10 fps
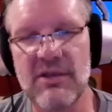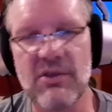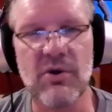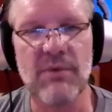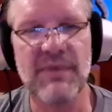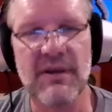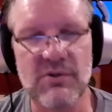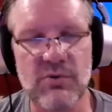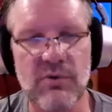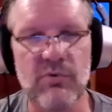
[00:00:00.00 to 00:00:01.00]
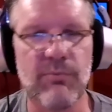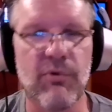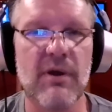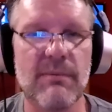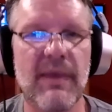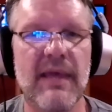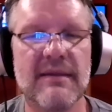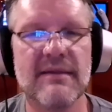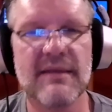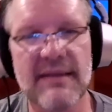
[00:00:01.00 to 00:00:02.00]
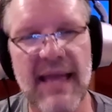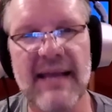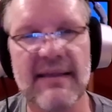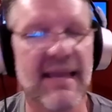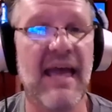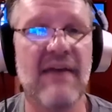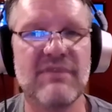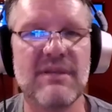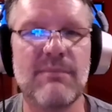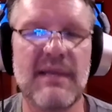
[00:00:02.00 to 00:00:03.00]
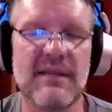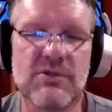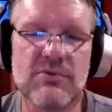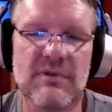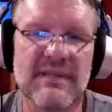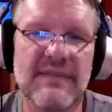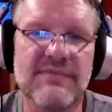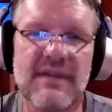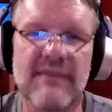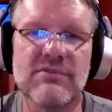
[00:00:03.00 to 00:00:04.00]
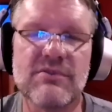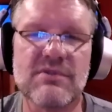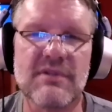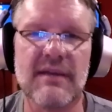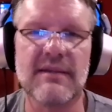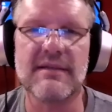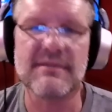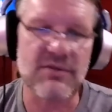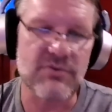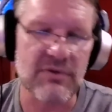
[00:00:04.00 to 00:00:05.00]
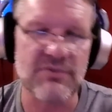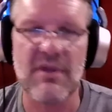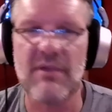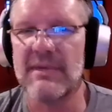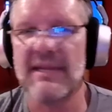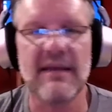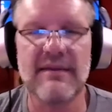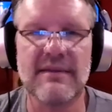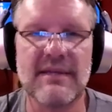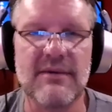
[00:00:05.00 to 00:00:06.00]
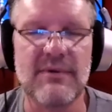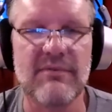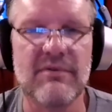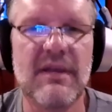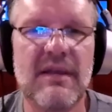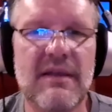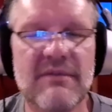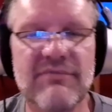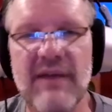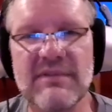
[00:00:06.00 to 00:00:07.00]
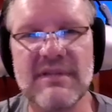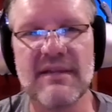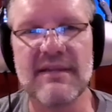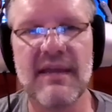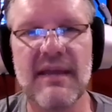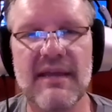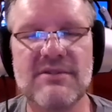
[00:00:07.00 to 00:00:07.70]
You can go up there and do a real broadband and add like a half dB. It just sort of lifts it ever so slightly, because that trickles all the way down to, whatever, 5 to 10K.